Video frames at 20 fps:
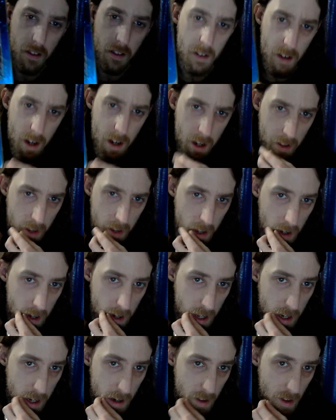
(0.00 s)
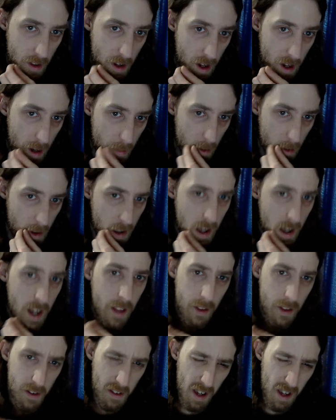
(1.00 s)
The Indian in the Cupboard.
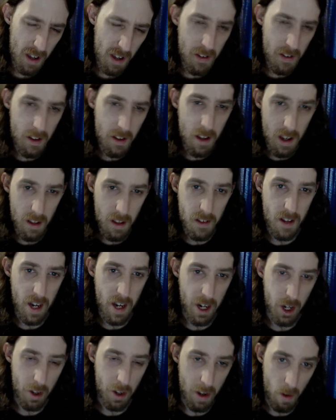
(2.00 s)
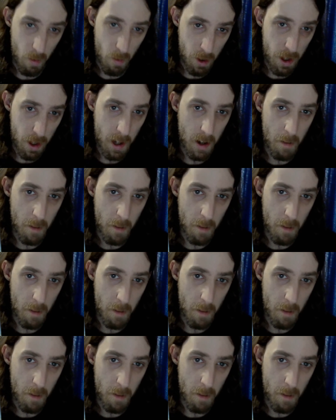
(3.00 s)
This is actually a really good